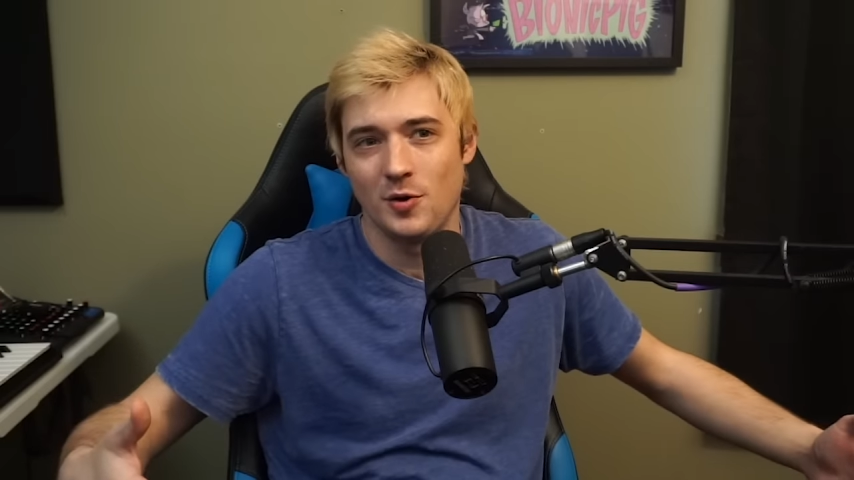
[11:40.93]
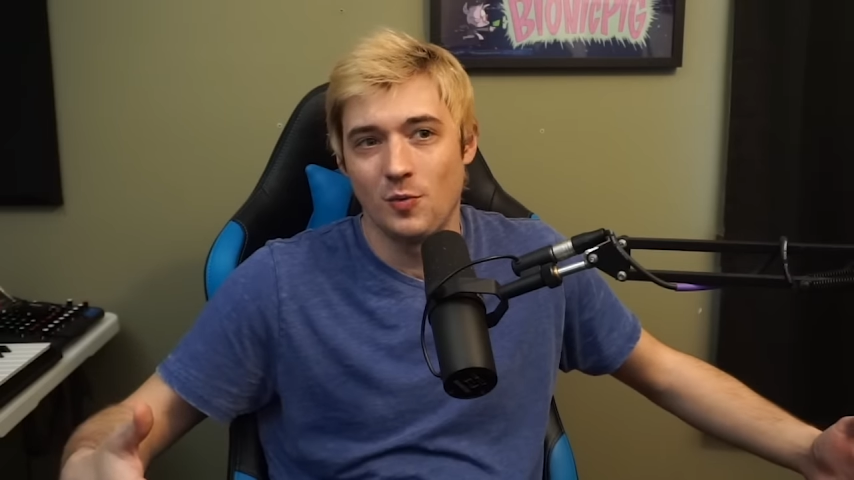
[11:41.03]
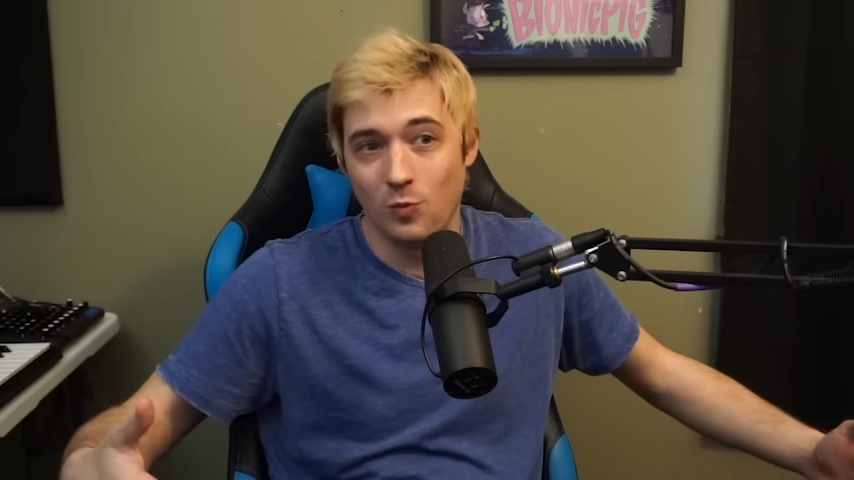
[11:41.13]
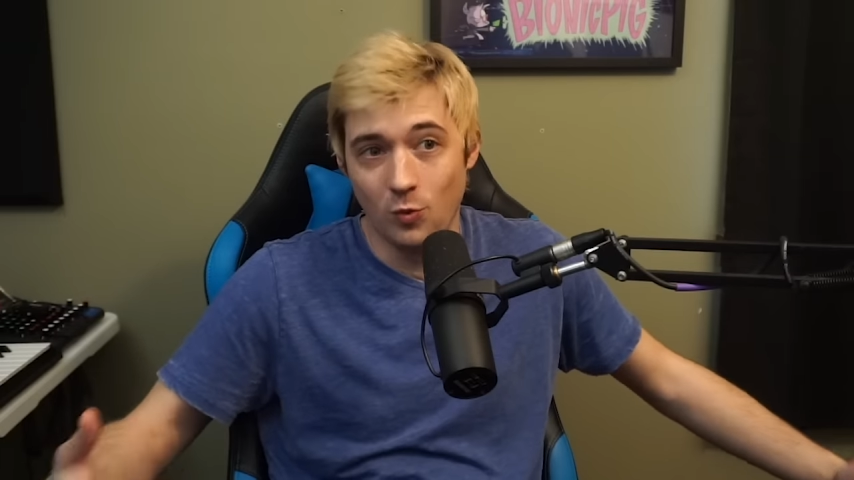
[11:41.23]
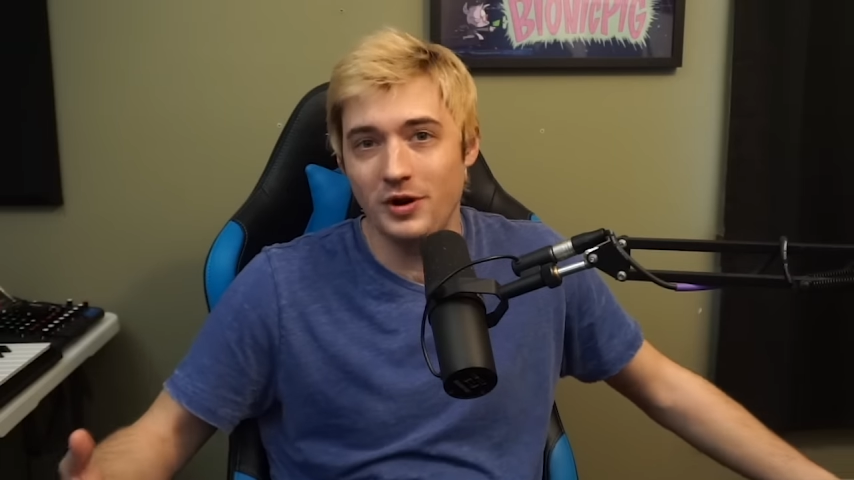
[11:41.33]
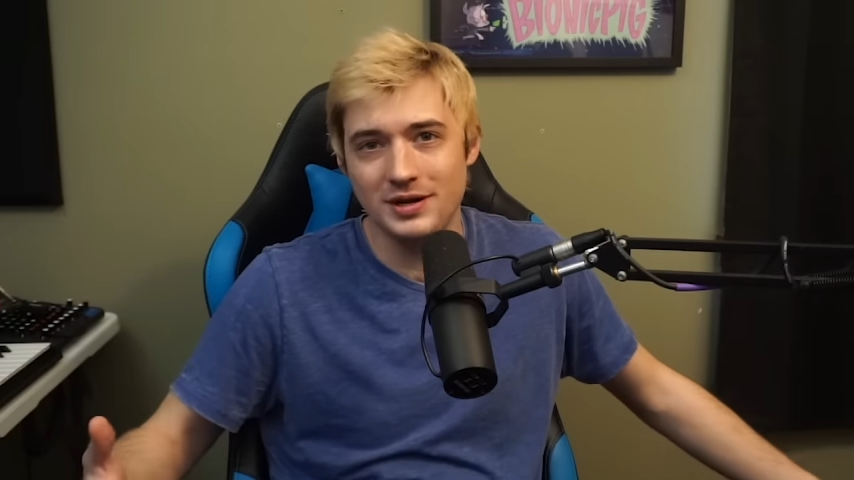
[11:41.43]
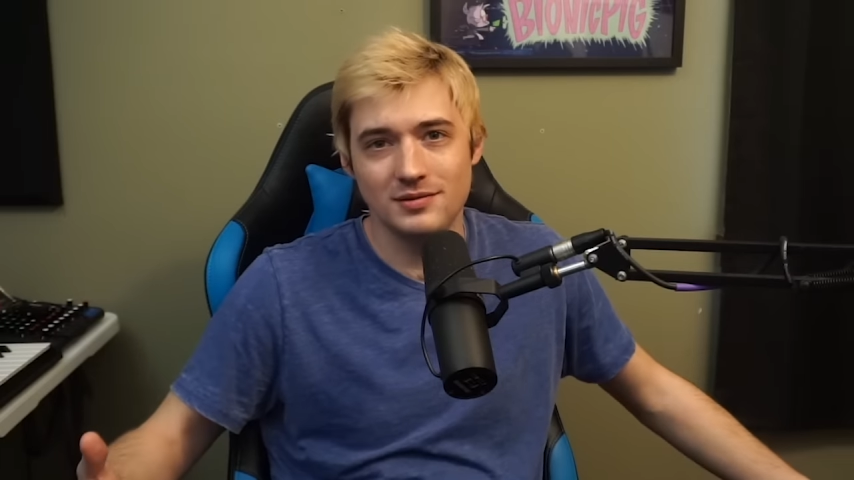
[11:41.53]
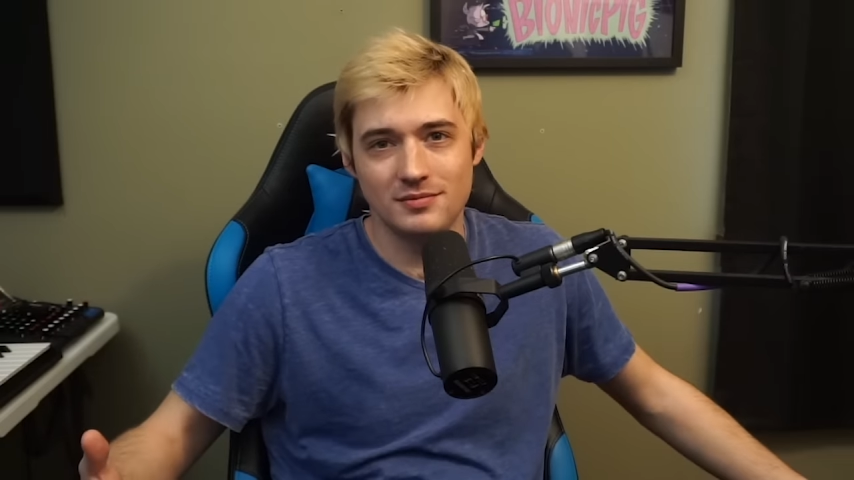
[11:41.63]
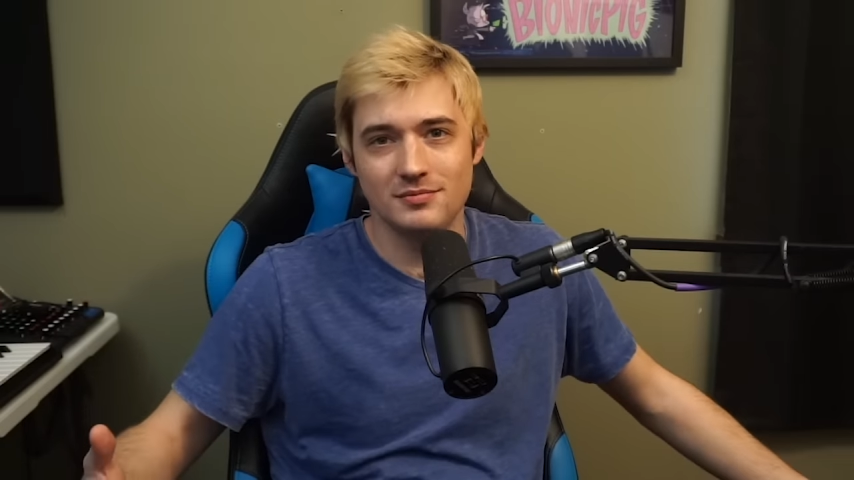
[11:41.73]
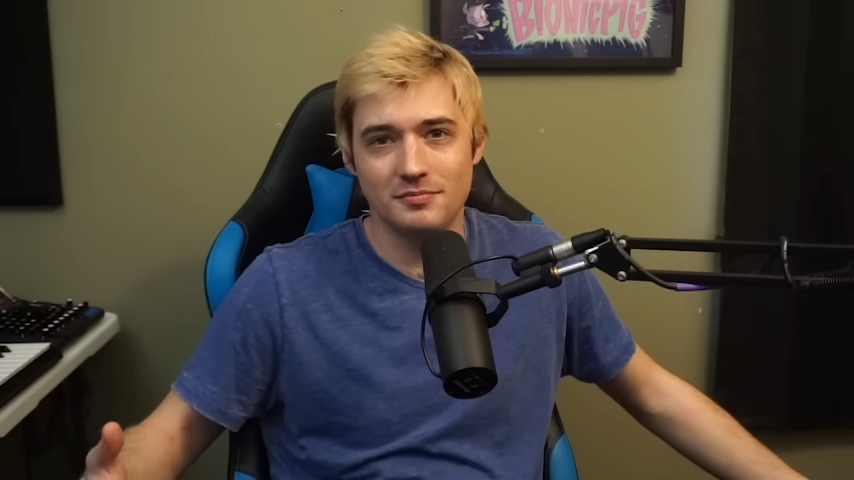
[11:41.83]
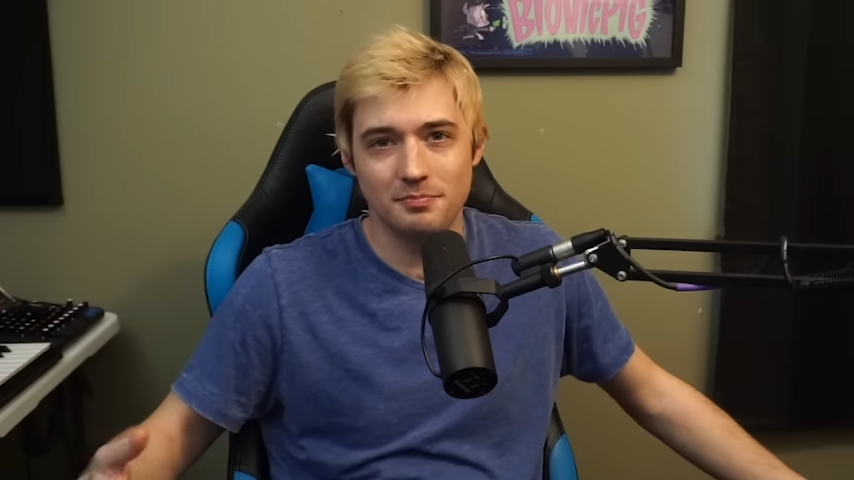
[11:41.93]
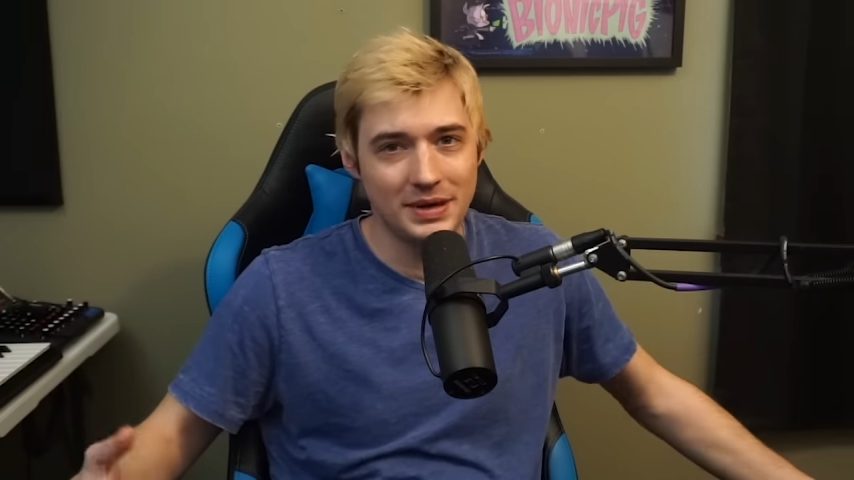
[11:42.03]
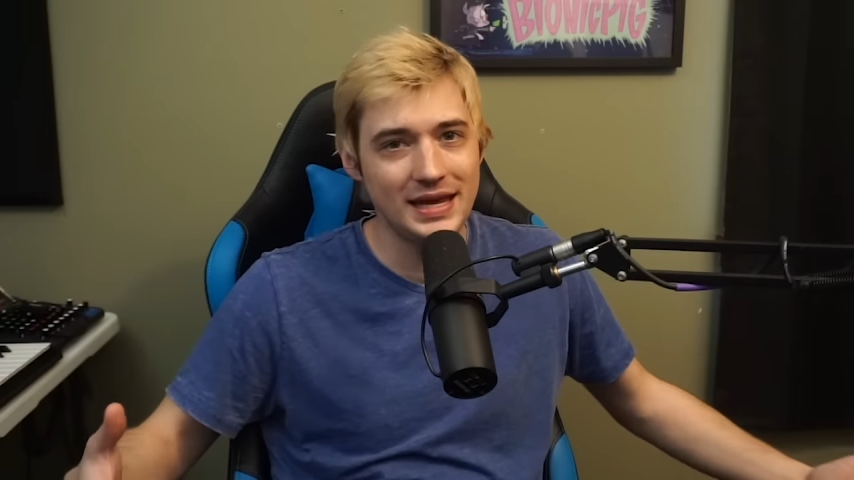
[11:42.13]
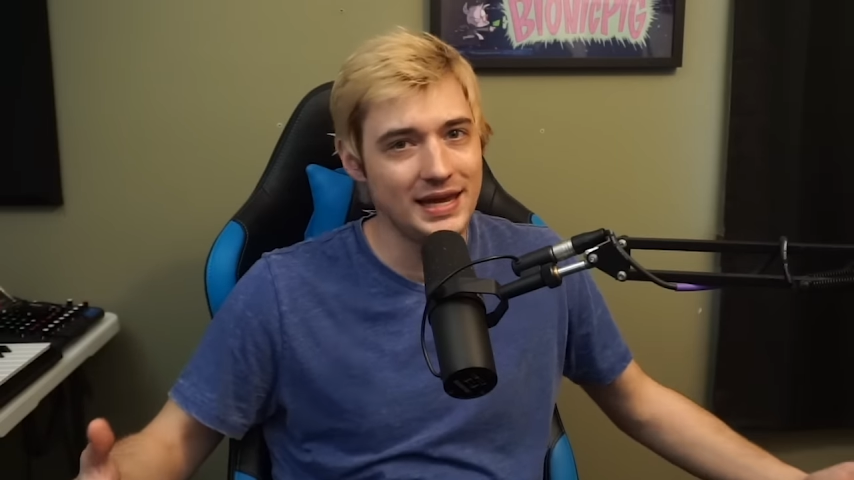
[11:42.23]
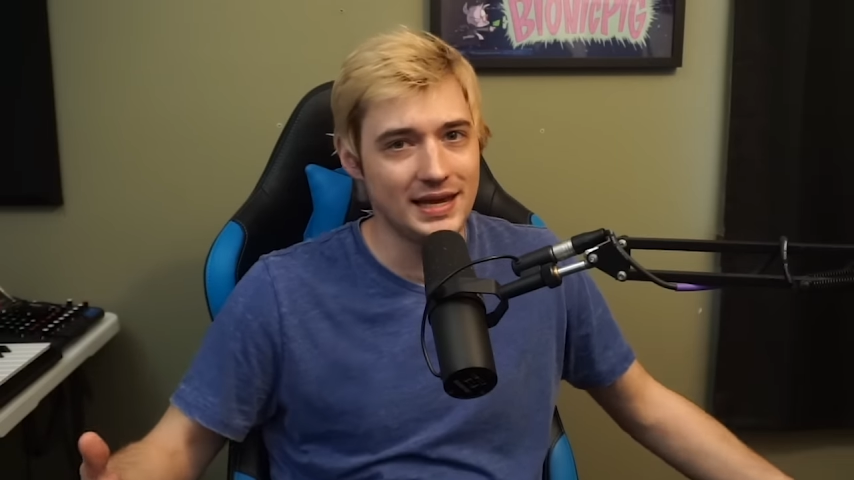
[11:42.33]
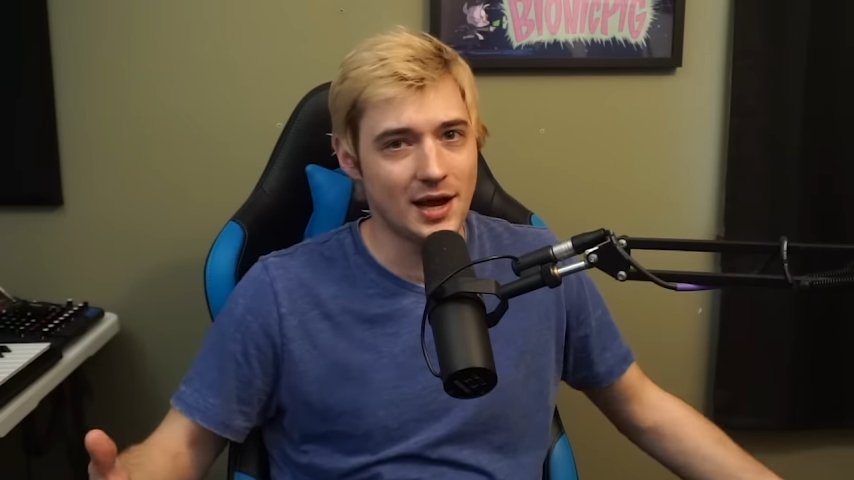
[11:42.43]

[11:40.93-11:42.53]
wouldn't be